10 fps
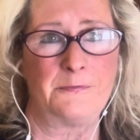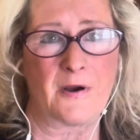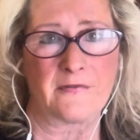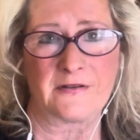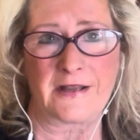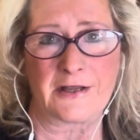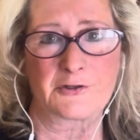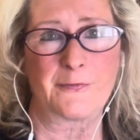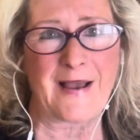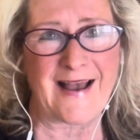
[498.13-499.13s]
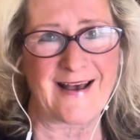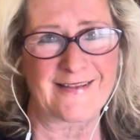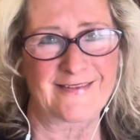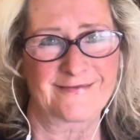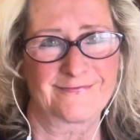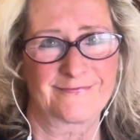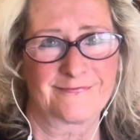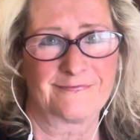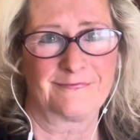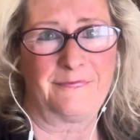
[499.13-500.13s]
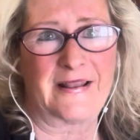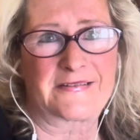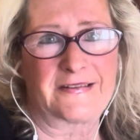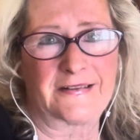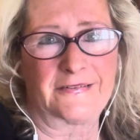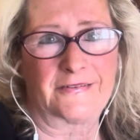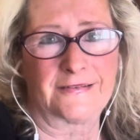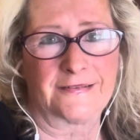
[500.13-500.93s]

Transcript: on the natural path. Blessings.